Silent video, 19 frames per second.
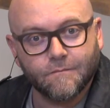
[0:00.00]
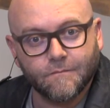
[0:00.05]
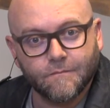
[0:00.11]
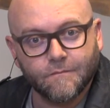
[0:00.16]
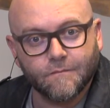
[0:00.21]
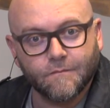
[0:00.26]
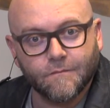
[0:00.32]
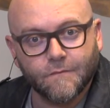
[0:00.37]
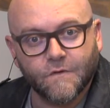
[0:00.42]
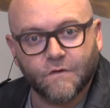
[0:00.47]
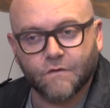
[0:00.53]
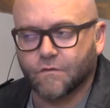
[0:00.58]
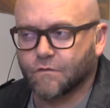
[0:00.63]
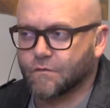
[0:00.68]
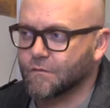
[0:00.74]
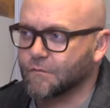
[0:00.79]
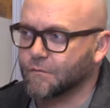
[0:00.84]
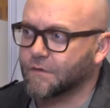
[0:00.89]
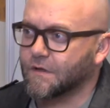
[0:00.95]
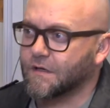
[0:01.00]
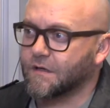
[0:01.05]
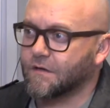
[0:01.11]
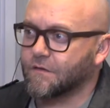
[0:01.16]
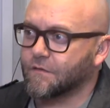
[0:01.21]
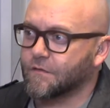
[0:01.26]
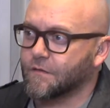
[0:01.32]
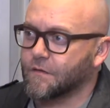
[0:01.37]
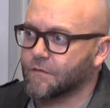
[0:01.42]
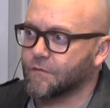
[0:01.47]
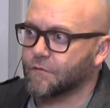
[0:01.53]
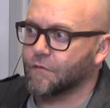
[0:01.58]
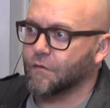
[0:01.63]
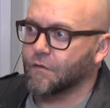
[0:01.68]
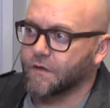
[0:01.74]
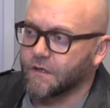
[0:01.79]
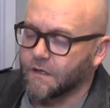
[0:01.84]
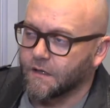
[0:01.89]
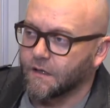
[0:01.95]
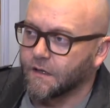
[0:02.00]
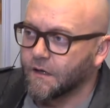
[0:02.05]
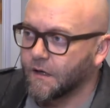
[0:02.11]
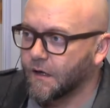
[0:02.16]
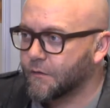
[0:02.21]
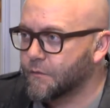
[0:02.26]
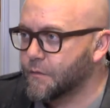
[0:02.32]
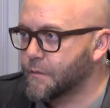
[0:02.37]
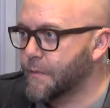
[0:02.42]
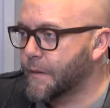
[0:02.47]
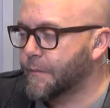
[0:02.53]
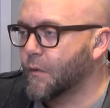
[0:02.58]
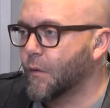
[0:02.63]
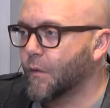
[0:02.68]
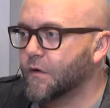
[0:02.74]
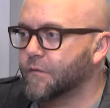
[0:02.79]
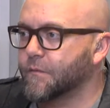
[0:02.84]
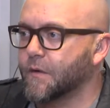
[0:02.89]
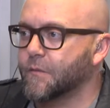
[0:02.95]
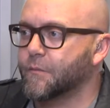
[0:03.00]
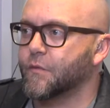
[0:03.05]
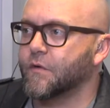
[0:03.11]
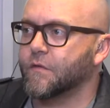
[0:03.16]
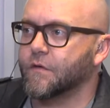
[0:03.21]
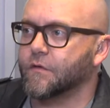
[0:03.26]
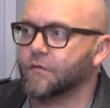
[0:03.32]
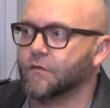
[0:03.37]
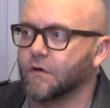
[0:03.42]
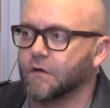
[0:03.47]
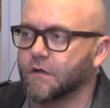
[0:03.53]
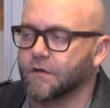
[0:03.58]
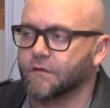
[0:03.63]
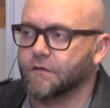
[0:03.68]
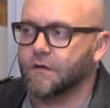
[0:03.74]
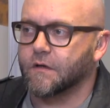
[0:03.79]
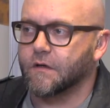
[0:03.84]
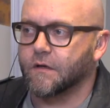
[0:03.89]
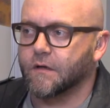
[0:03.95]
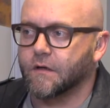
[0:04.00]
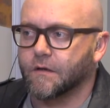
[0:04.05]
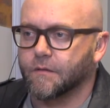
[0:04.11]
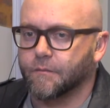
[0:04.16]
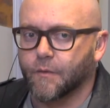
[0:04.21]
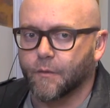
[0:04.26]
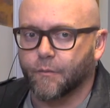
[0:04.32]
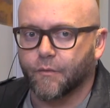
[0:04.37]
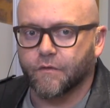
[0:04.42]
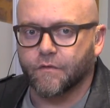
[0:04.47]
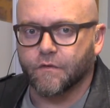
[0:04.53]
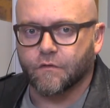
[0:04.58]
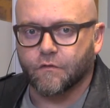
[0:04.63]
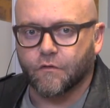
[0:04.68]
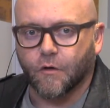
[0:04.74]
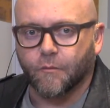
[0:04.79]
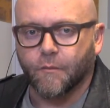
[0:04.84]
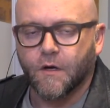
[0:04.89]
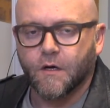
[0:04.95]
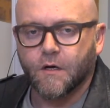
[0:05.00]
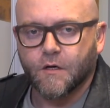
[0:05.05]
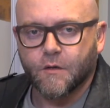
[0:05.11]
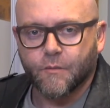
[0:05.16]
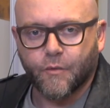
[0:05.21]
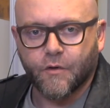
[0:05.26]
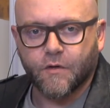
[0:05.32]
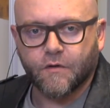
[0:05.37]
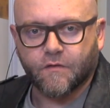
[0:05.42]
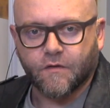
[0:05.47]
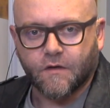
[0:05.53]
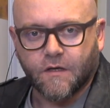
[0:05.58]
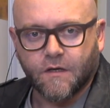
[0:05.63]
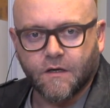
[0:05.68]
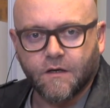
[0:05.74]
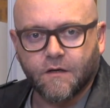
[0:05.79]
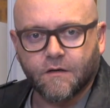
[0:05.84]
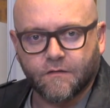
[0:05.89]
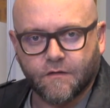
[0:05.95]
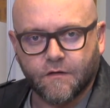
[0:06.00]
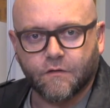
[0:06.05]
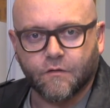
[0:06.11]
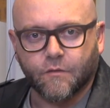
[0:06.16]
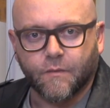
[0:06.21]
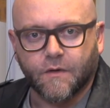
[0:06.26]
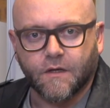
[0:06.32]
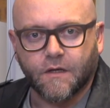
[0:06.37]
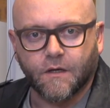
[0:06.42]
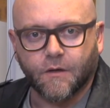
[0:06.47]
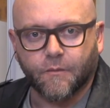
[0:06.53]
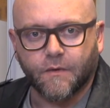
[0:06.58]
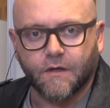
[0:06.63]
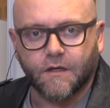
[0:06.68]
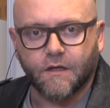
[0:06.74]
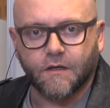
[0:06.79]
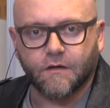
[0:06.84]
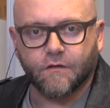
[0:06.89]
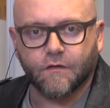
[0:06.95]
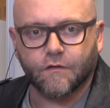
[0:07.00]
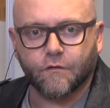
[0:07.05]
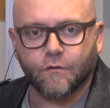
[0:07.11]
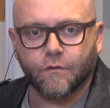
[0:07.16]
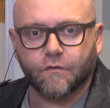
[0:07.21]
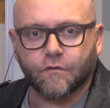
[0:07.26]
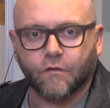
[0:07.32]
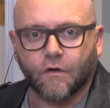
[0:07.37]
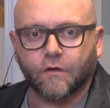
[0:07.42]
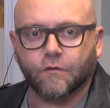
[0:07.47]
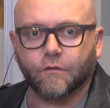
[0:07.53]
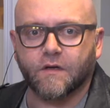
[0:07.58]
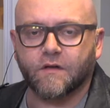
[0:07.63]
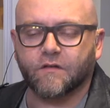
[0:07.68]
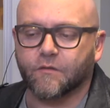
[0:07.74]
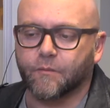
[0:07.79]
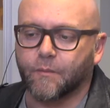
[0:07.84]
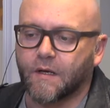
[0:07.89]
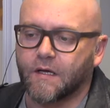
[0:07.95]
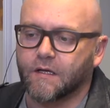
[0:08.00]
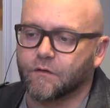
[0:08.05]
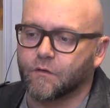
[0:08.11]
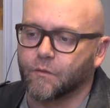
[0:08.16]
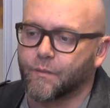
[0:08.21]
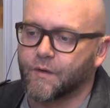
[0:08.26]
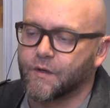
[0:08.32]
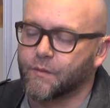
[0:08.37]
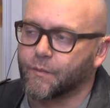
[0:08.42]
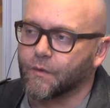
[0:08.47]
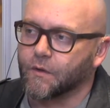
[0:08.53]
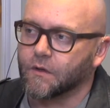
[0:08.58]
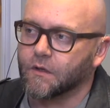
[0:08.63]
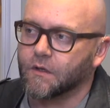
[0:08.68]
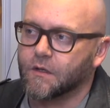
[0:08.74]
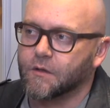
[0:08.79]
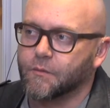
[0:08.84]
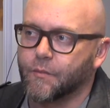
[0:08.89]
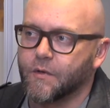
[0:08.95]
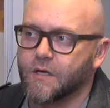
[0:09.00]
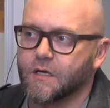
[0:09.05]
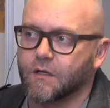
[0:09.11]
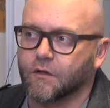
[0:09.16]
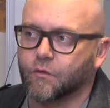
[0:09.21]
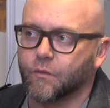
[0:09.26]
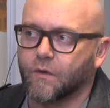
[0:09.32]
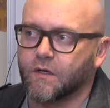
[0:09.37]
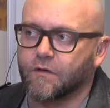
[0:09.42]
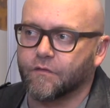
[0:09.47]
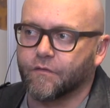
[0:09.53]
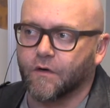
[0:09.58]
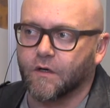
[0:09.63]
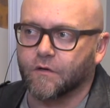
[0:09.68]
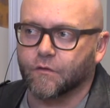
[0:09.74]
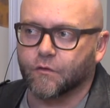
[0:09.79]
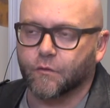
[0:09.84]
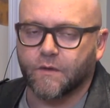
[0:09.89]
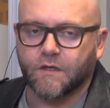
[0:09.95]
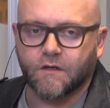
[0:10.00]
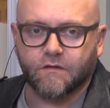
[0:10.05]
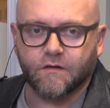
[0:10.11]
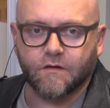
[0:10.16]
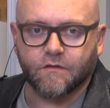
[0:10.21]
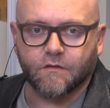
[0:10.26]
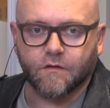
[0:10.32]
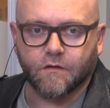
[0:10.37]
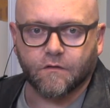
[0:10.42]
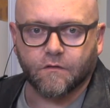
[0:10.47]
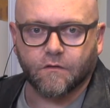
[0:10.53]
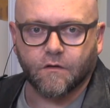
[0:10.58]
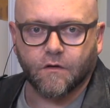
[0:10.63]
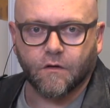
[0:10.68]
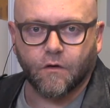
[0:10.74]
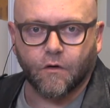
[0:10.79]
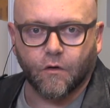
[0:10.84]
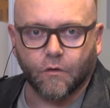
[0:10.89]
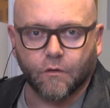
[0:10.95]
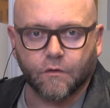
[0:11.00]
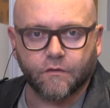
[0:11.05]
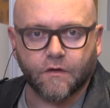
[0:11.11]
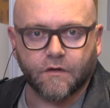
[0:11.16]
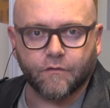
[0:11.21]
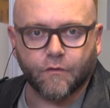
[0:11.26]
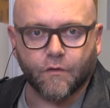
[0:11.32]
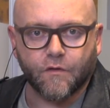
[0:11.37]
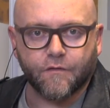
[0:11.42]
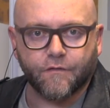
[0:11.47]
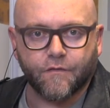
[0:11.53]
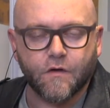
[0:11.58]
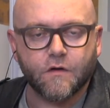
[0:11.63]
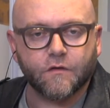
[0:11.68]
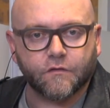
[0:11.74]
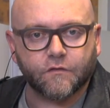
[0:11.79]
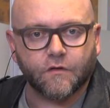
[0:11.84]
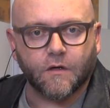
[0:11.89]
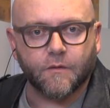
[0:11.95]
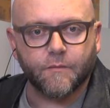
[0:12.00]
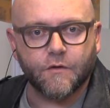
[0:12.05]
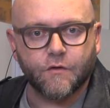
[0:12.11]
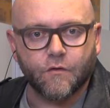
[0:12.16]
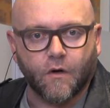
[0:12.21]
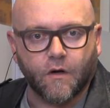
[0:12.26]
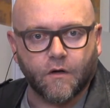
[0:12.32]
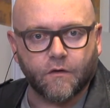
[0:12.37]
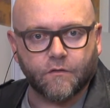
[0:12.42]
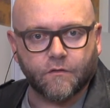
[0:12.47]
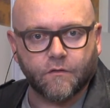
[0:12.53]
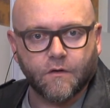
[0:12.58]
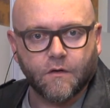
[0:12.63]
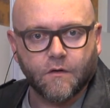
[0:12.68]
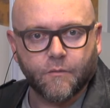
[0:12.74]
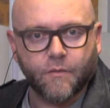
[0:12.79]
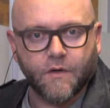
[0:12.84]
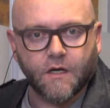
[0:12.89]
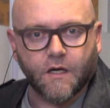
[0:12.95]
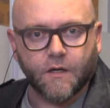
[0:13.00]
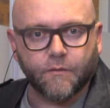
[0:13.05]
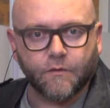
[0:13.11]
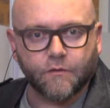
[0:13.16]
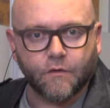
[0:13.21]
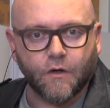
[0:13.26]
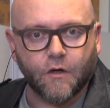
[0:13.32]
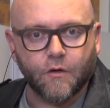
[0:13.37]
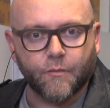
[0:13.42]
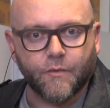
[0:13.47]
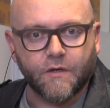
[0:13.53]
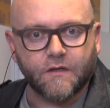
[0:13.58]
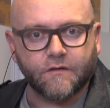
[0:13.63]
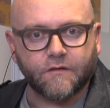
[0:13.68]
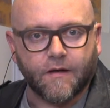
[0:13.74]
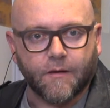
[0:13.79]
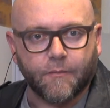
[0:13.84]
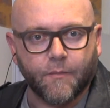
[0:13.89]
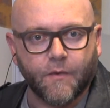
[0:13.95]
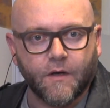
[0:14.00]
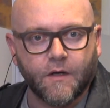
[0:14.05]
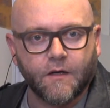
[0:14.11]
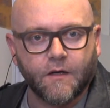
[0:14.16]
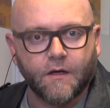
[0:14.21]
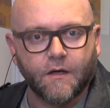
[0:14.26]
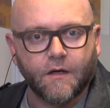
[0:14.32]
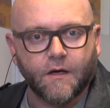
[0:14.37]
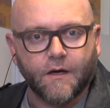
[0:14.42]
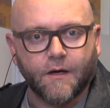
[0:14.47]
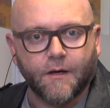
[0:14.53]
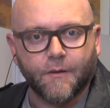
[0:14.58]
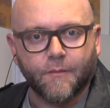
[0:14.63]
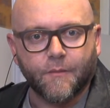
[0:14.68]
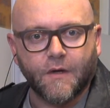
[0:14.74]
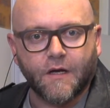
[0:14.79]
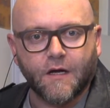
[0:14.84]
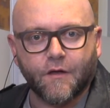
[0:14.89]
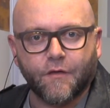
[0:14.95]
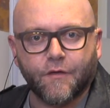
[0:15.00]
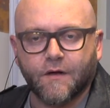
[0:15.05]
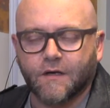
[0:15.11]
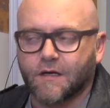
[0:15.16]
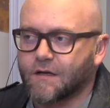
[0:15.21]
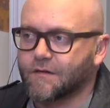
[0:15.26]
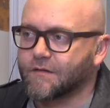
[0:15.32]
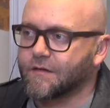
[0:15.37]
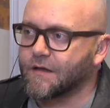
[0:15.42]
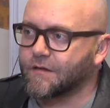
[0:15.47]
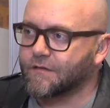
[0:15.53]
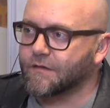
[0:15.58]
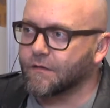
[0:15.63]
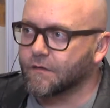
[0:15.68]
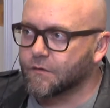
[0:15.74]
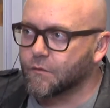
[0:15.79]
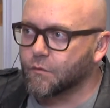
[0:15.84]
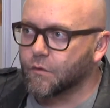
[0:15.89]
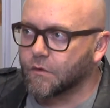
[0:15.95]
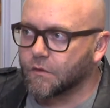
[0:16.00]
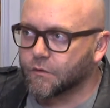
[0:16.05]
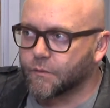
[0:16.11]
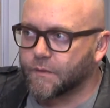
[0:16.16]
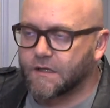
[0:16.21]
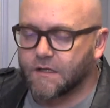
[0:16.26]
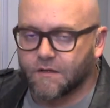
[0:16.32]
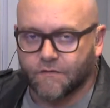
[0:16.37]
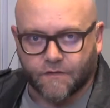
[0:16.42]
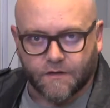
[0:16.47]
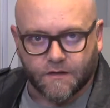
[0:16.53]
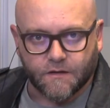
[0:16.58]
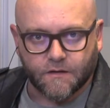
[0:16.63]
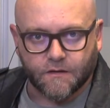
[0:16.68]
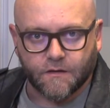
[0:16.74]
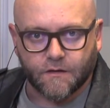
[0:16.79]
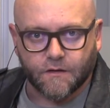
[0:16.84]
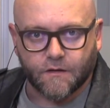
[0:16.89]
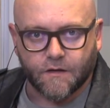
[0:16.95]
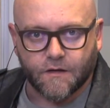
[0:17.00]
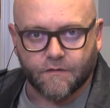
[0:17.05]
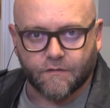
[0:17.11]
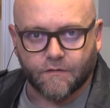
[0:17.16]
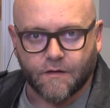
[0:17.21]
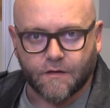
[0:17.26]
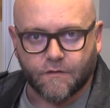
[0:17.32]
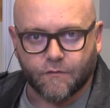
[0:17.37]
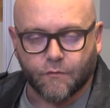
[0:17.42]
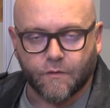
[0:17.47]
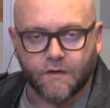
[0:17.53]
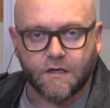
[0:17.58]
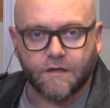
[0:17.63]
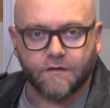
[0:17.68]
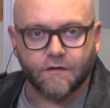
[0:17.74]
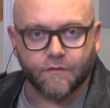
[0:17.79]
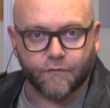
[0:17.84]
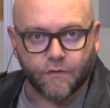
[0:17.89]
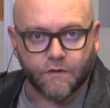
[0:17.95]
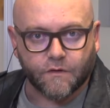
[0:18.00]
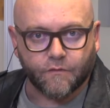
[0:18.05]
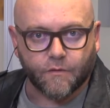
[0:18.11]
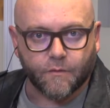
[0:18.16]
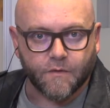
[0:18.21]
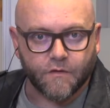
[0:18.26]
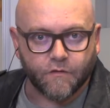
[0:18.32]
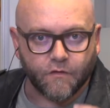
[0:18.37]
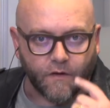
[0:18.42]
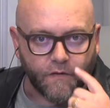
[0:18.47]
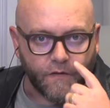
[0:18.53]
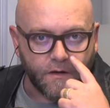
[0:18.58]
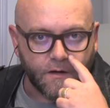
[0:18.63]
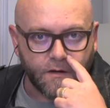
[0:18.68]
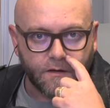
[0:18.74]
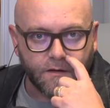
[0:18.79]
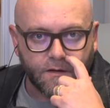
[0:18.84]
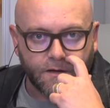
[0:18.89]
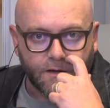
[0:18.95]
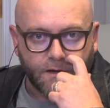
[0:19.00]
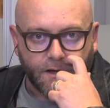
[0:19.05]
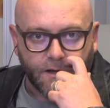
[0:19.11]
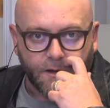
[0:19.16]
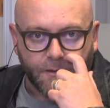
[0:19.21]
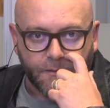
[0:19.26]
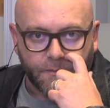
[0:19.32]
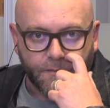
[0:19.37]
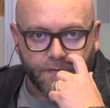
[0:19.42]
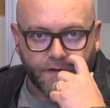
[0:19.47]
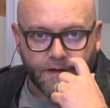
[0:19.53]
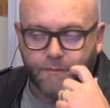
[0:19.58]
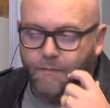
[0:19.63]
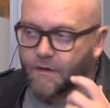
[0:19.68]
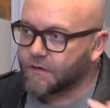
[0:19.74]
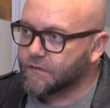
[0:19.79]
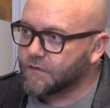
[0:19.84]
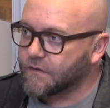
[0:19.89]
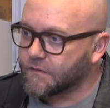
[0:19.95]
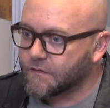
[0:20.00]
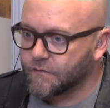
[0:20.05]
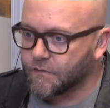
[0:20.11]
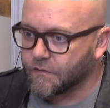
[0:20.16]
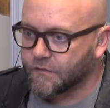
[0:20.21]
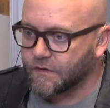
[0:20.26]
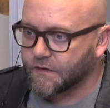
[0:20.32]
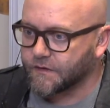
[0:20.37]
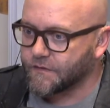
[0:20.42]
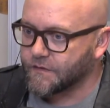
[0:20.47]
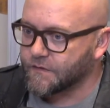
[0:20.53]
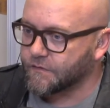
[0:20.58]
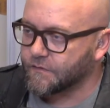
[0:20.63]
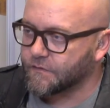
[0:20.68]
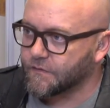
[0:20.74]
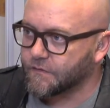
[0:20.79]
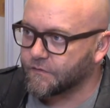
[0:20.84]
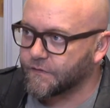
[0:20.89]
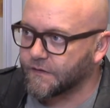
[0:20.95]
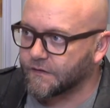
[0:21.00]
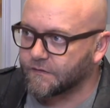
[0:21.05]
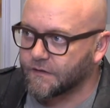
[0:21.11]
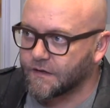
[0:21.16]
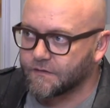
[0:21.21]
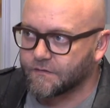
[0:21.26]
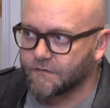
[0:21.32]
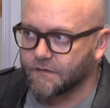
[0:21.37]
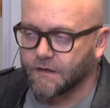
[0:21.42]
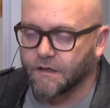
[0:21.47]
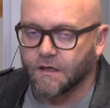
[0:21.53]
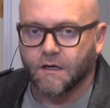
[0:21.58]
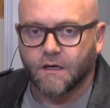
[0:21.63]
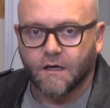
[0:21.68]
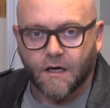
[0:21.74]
Sure, it's shocking. I remember one of my previous colleagues, my previous job, Percy, said to me, just to try to explain to people being 25 or 26 years old and for the first time in your house being able to open a tap. And I think that's still the world we live in. That's really different from each other. And that makes interviews like this just fantastic.